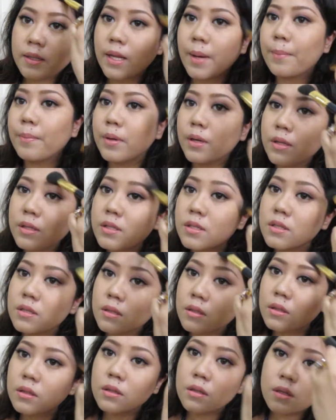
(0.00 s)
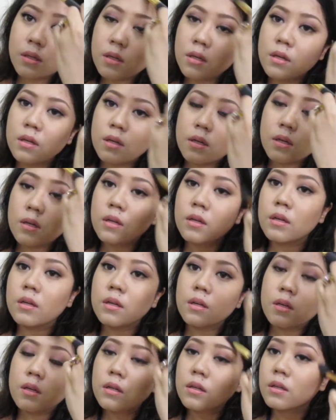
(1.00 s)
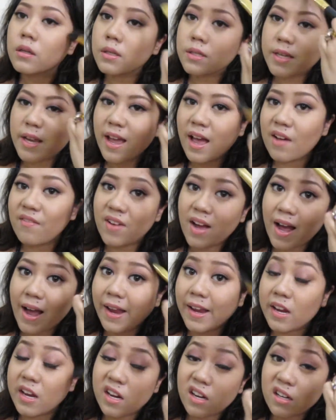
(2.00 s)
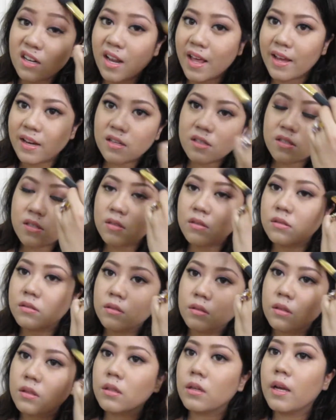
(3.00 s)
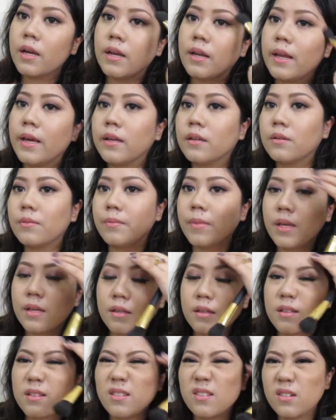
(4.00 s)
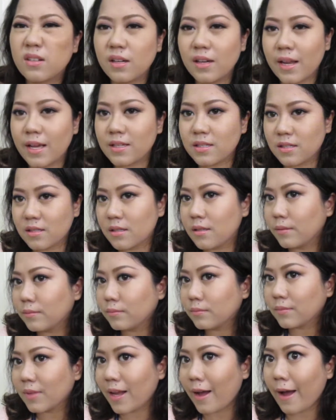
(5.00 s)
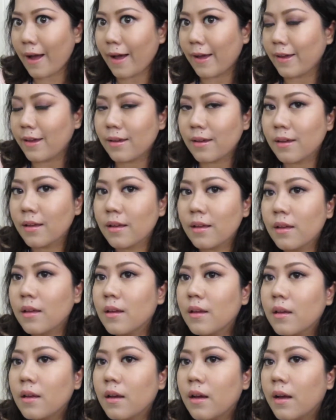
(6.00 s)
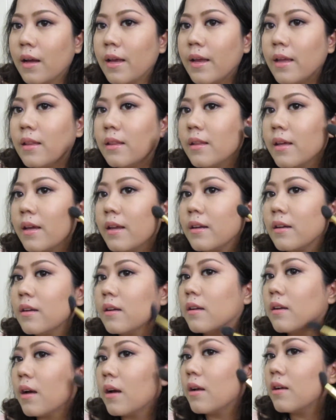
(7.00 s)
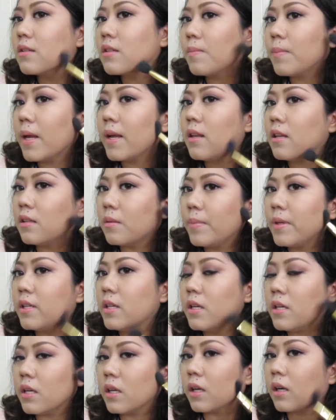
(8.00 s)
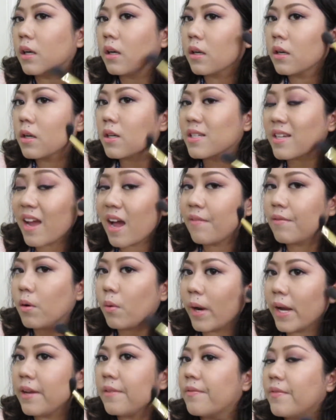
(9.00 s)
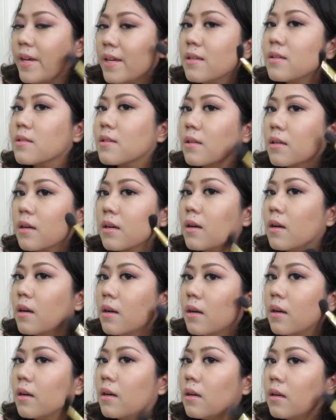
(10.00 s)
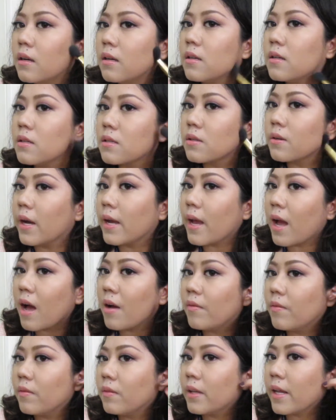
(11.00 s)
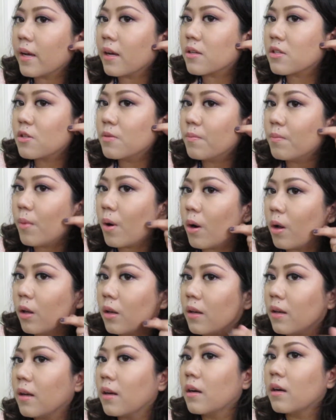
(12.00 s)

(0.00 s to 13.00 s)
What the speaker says: temples because I have a high hairline, so I like to make it look less high. And then I also apply a little bit here because I have a white face, so I have like a small